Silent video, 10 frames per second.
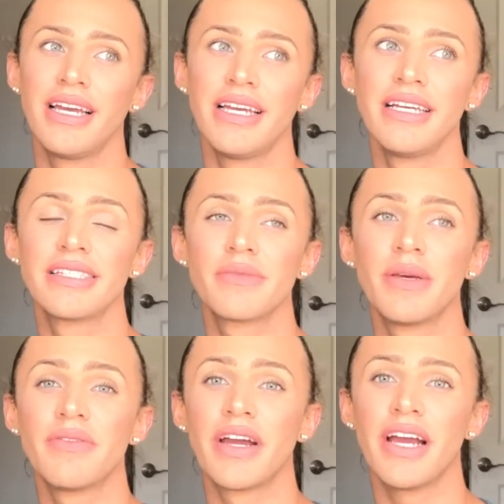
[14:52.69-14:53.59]
It's
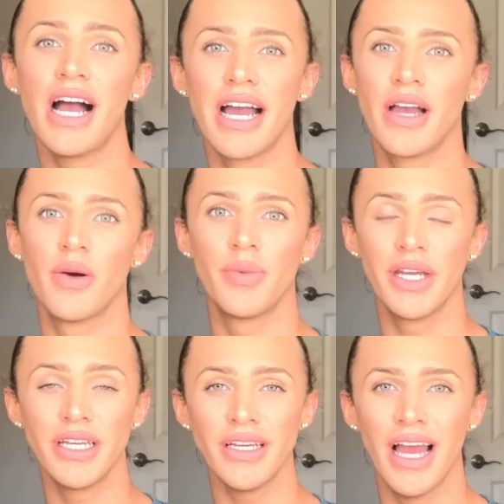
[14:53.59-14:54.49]
been very
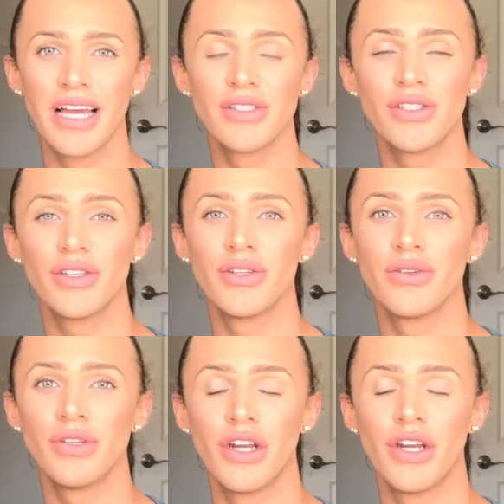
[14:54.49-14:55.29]
eye-opening as to,